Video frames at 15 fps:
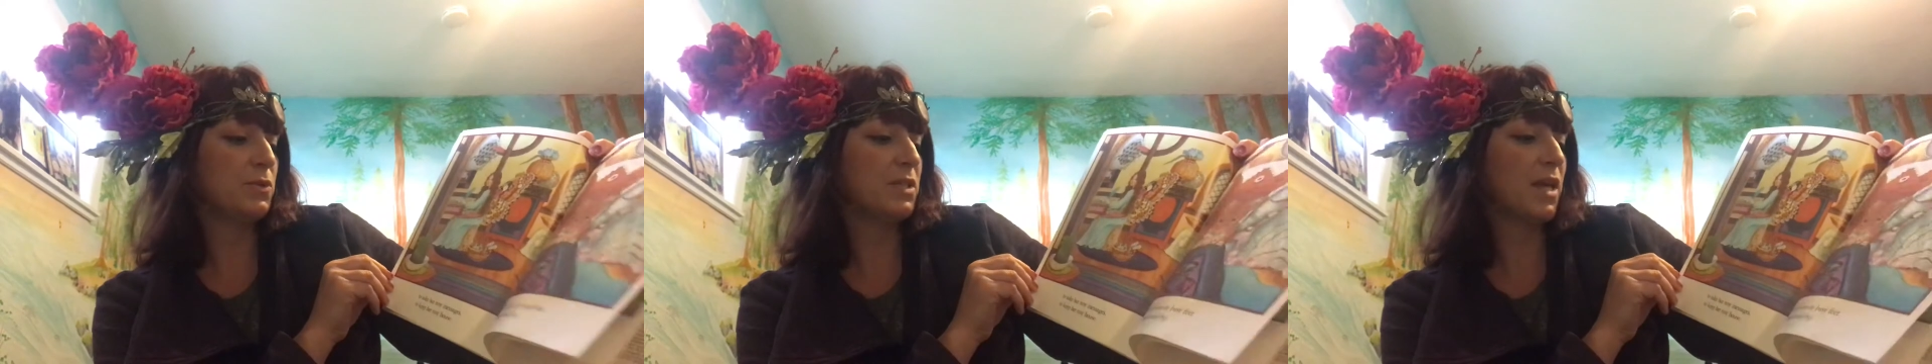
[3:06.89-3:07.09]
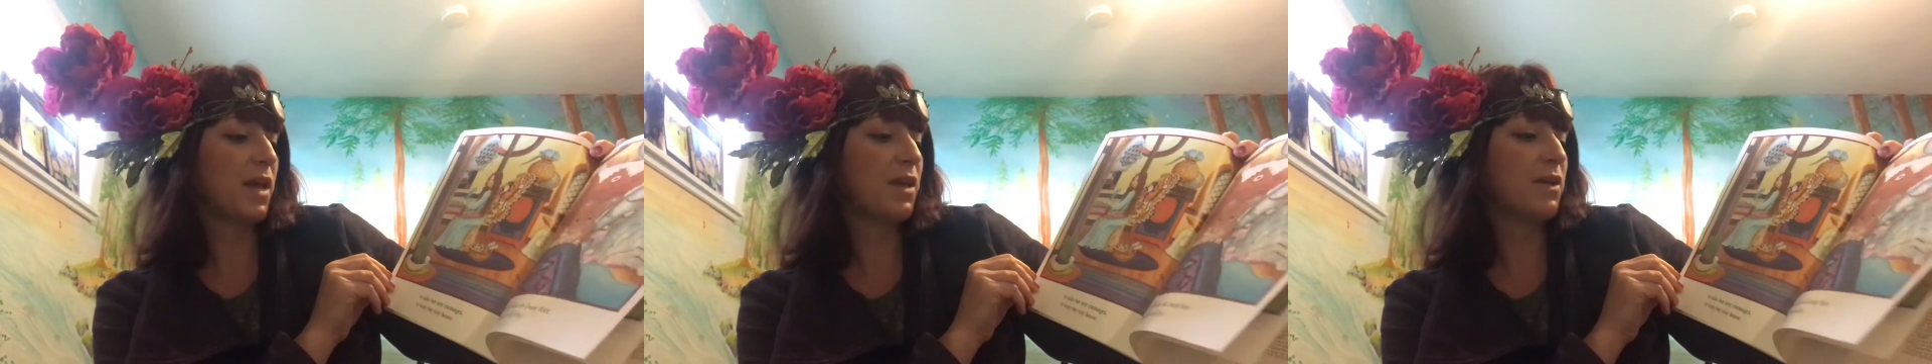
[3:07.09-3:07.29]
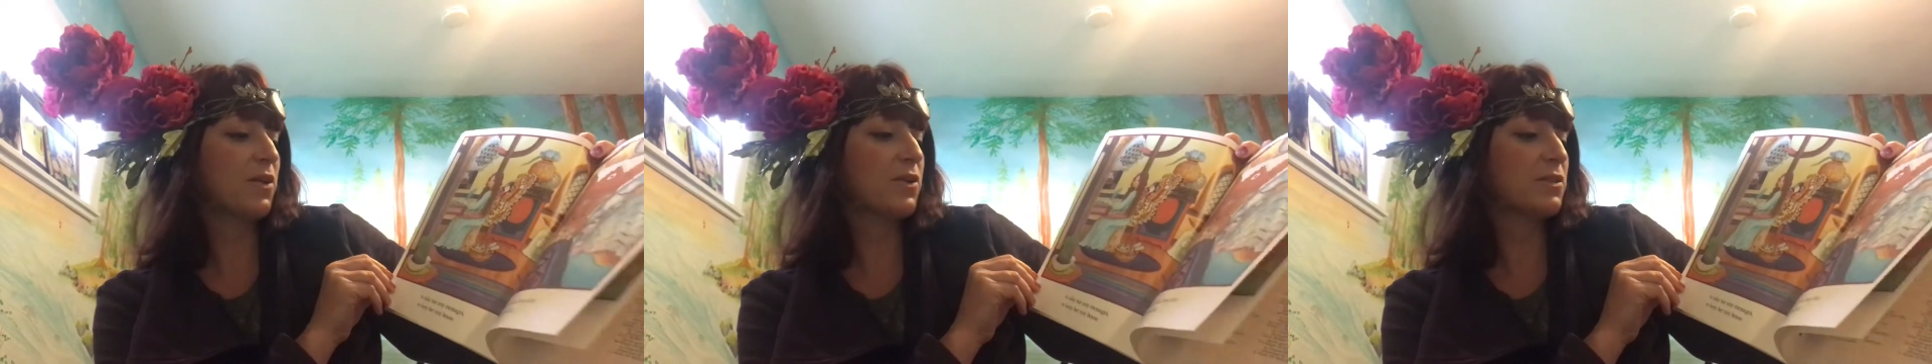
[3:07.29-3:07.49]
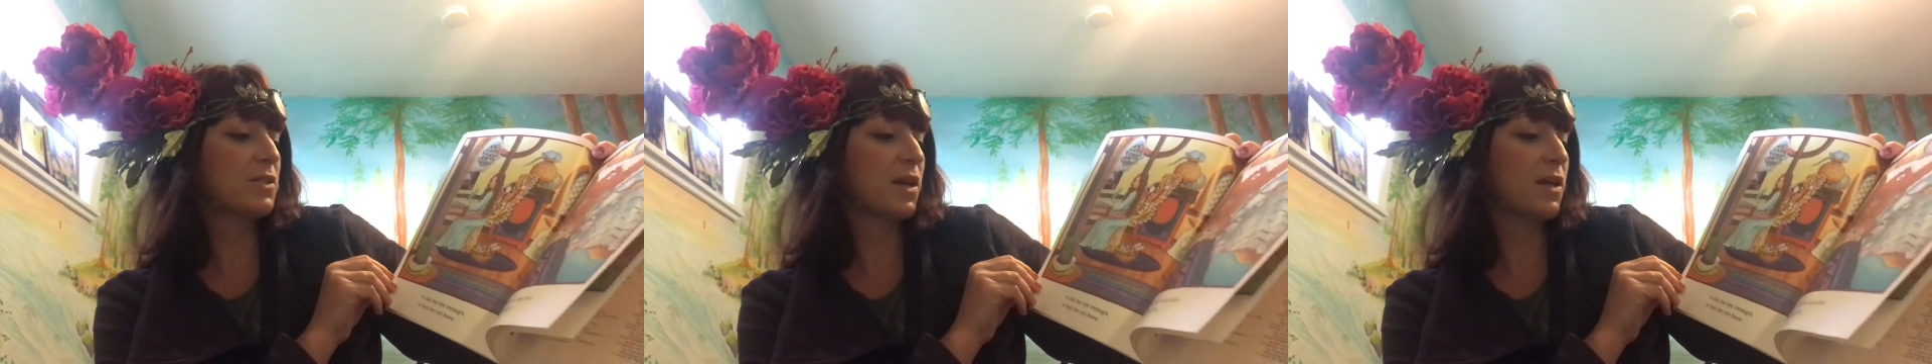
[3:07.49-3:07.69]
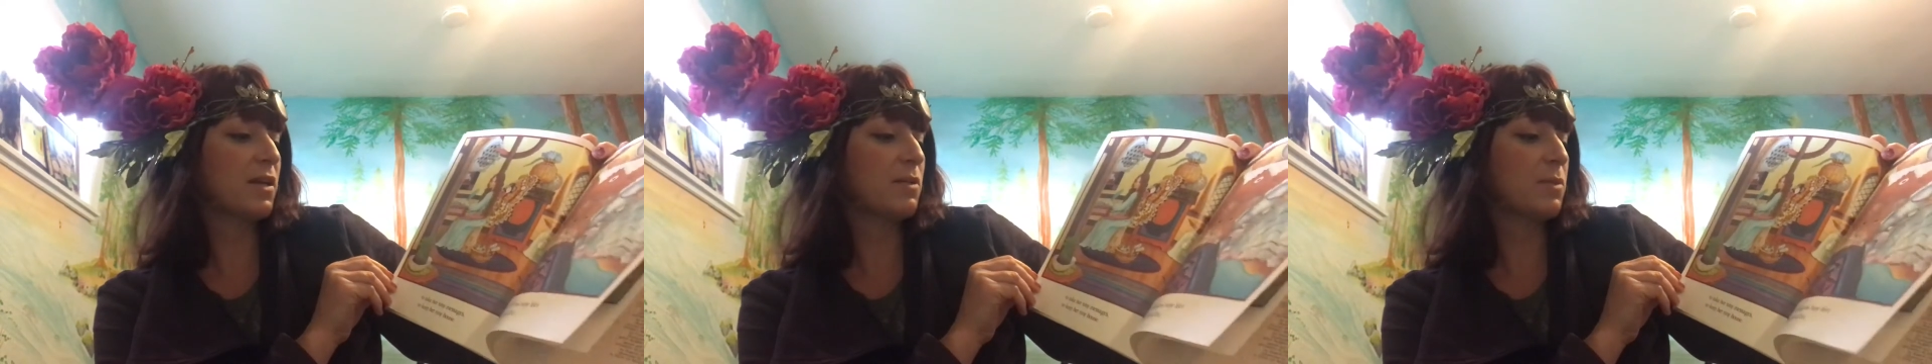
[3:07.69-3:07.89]
take her
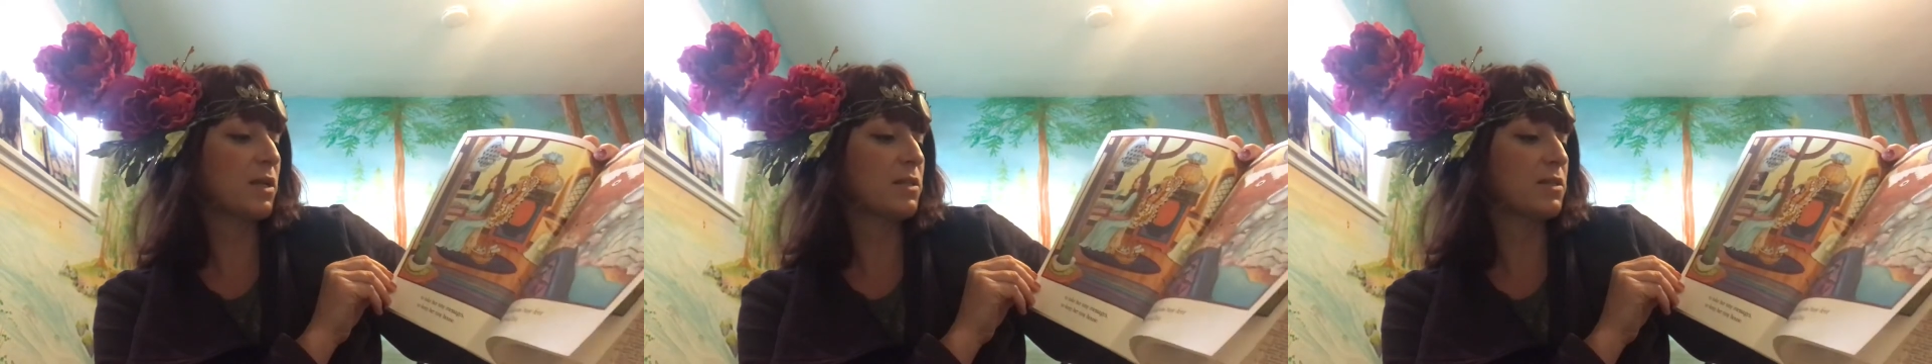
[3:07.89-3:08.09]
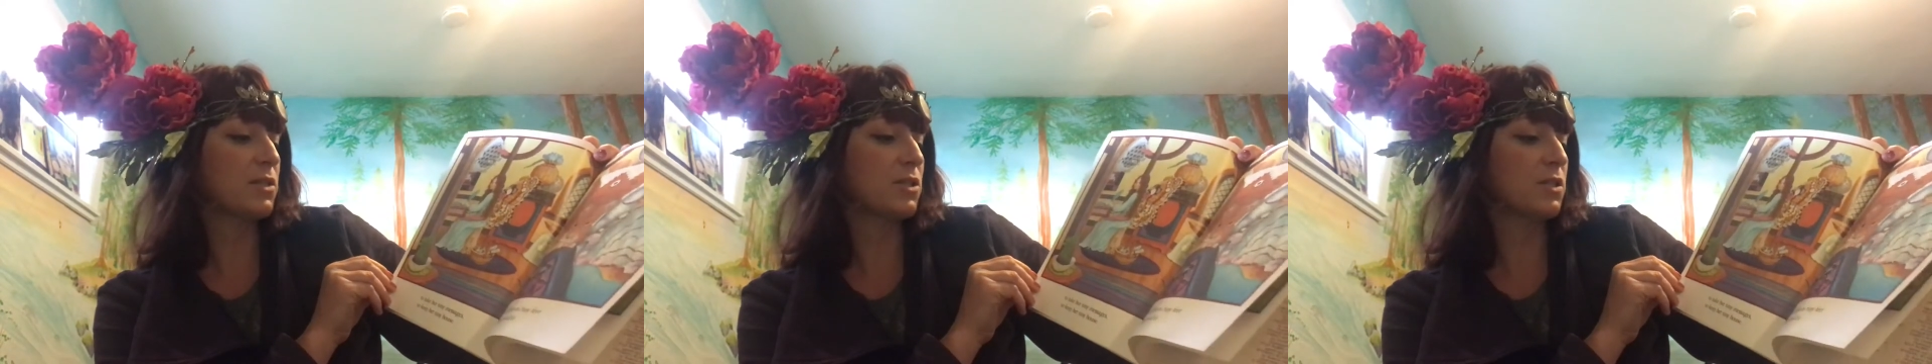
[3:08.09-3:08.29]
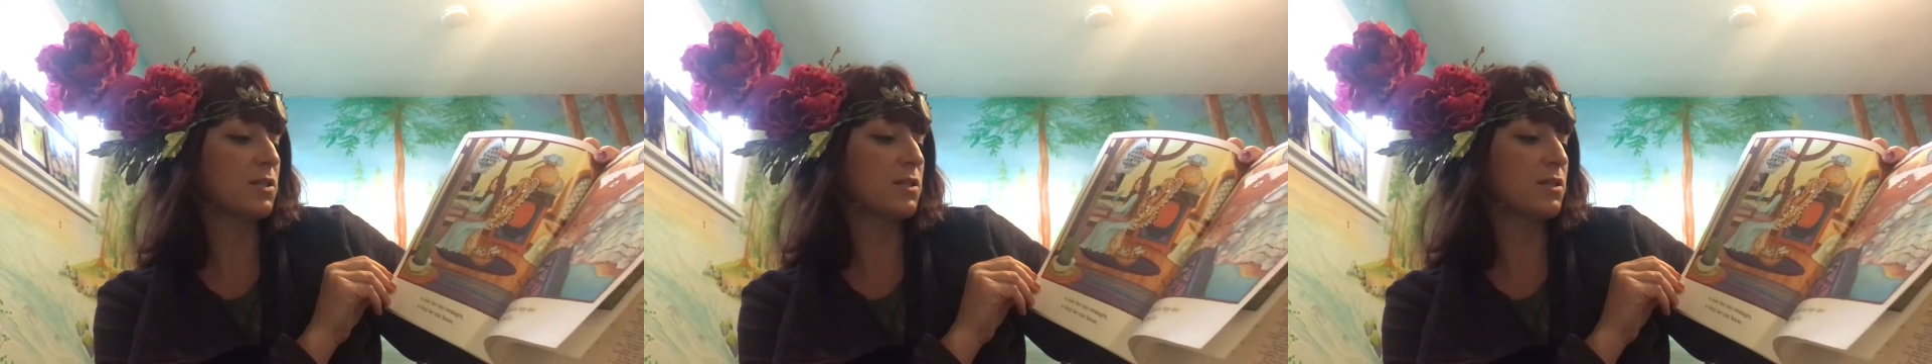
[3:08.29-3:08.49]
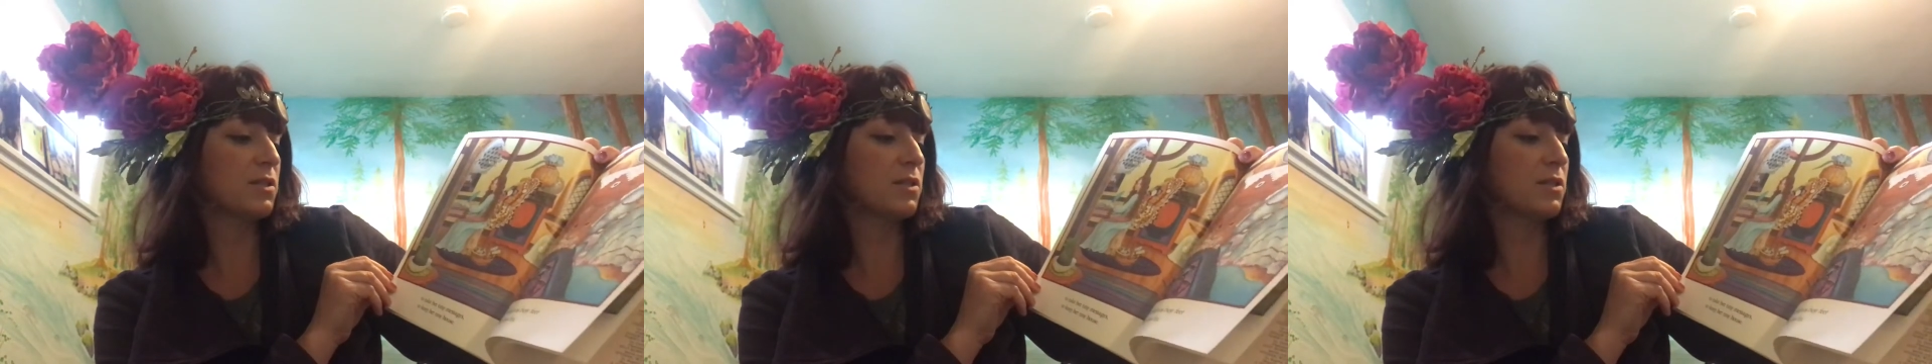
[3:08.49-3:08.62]
tiny messages